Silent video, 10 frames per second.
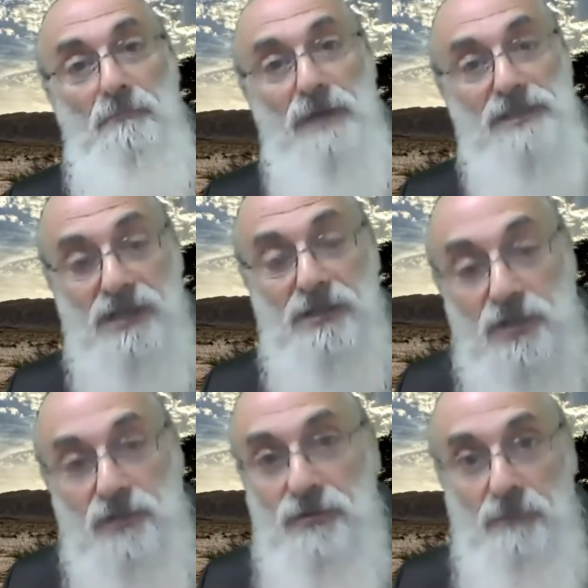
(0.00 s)

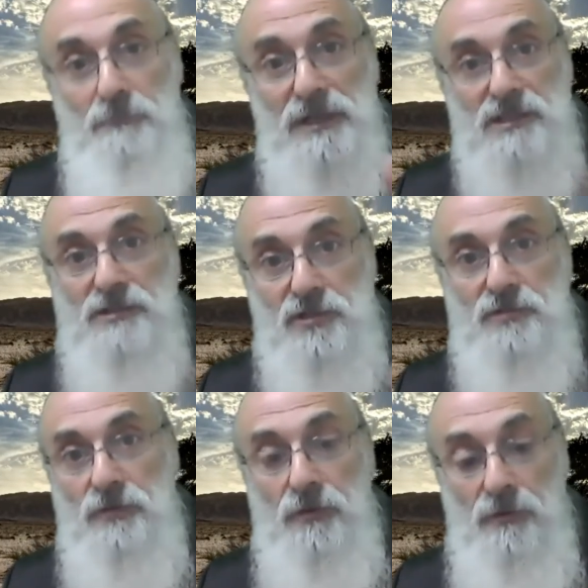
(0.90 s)
misconstrue,
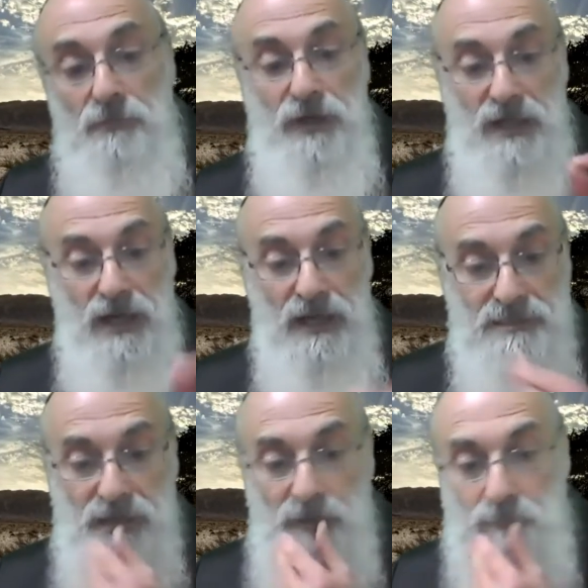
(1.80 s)
misconstrue the
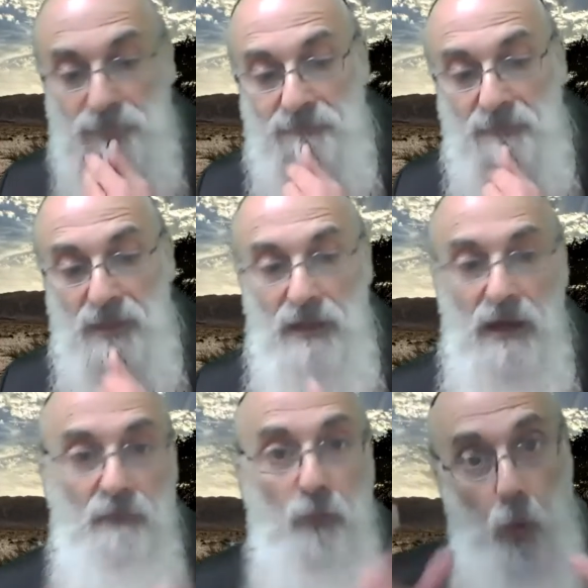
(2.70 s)
concept
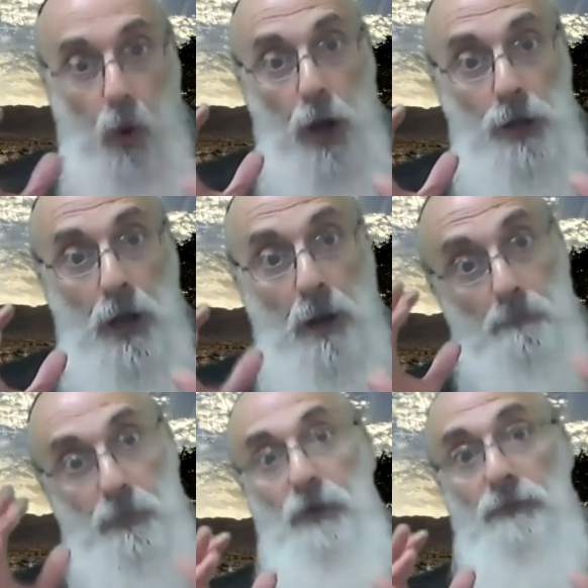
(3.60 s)
of one
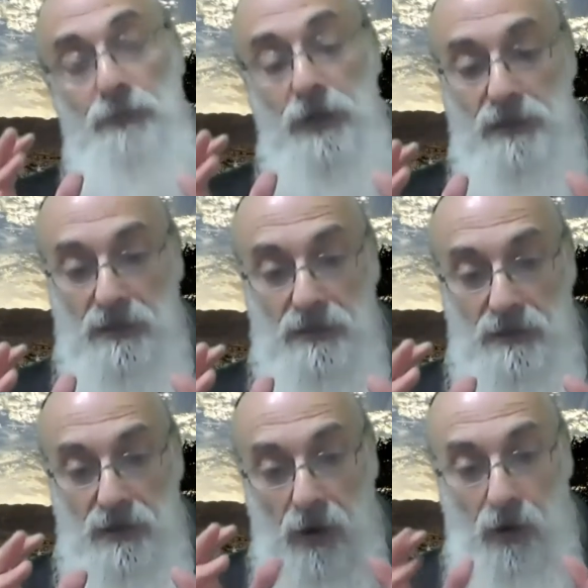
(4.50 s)
perfect
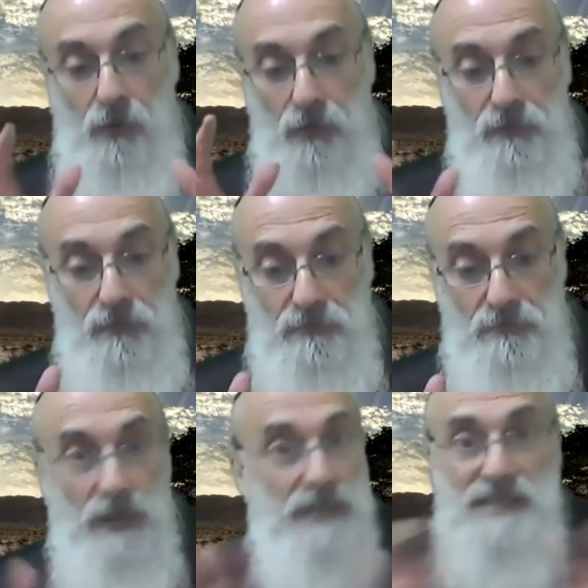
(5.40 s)
whole,
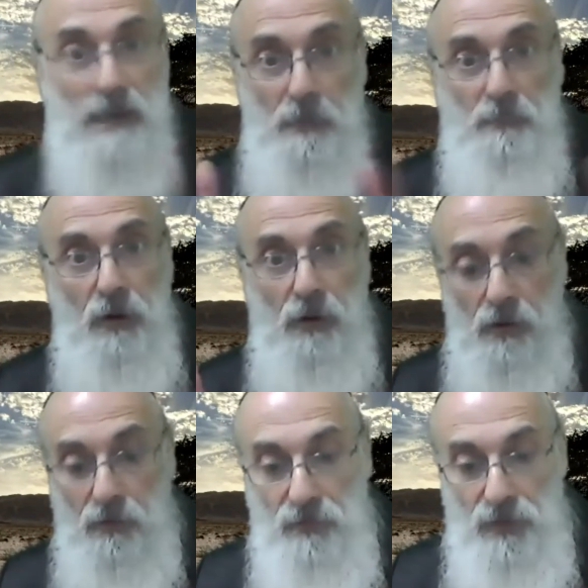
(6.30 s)
inseparable
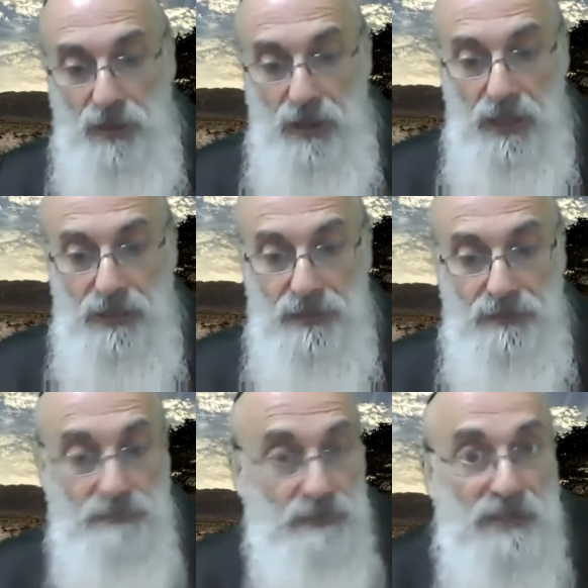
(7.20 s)
whole,
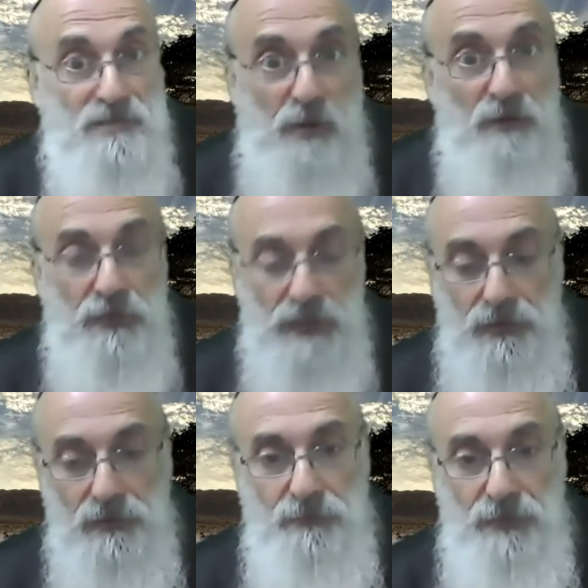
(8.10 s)
and that's perfectly
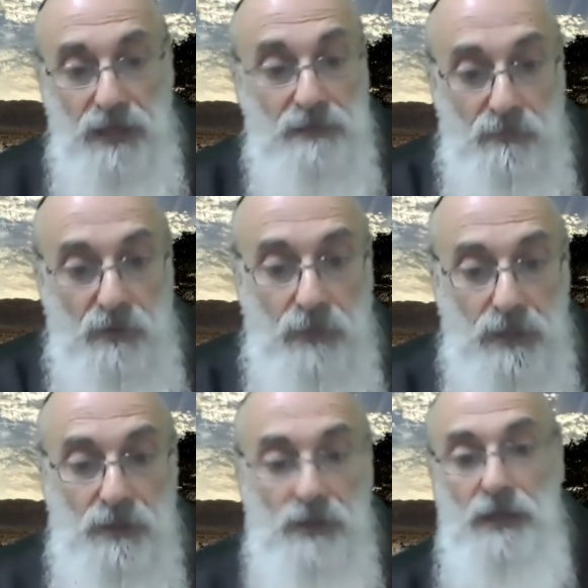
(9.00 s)
unified. What we
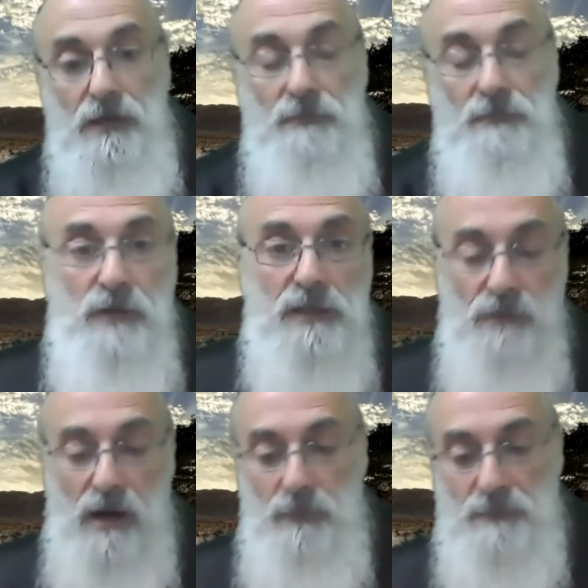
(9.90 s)
learn here in the, in the
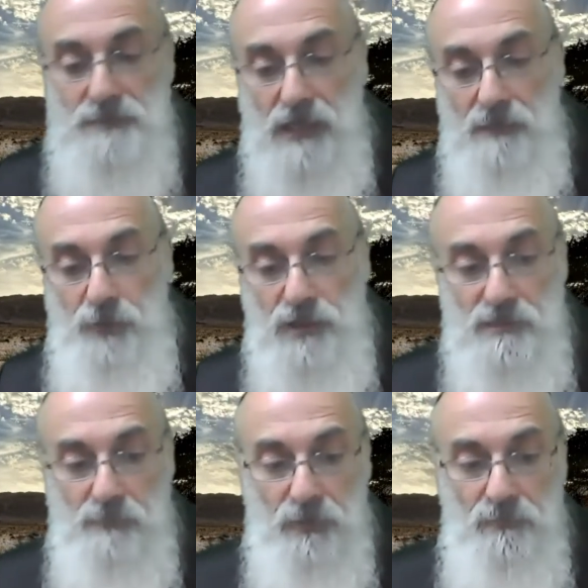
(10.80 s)
Rambam's second
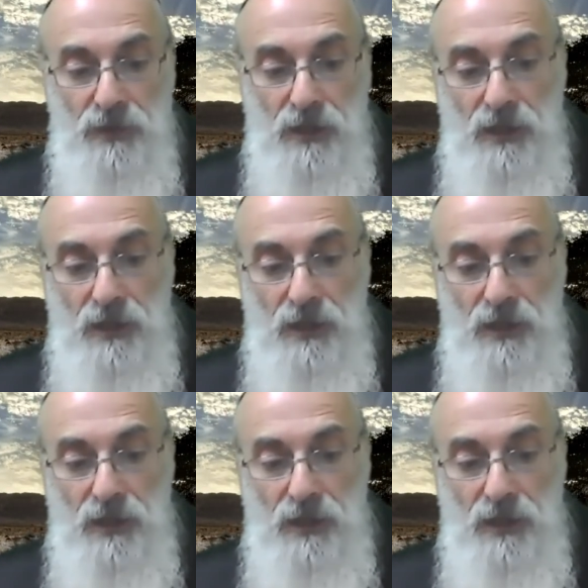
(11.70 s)
principle.